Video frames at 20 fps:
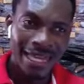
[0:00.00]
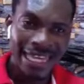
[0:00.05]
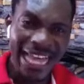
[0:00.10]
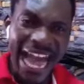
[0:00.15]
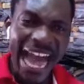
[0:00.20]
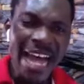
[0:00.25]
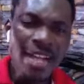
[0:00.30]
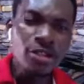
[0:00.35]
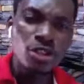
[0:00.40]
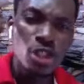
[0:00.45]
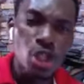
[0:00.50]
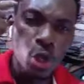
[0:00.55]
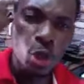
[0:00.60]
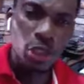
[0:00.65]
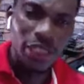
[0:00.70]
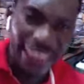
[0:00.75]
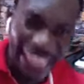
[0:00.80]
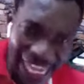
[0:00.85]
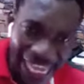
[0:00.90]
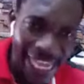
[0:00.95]
Can't you
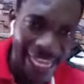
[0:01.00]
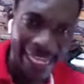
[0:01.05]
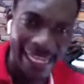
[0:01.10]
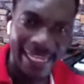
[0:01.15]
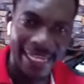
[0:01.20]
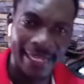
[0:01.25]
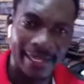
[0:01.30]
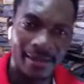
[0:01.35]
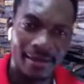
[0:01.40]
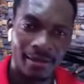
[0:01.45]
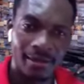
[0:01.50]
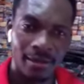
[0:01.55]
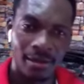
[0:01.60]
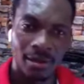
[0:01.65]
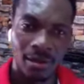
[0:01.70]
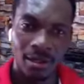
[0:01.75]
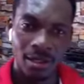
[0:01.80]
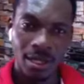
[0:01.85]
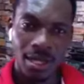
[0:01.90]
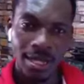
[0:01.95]
think
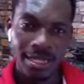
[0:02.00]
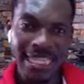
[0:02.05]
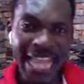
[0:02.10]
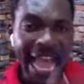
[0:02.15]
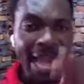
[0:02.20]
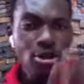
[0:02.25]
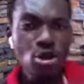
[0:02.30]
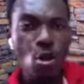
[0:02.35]
that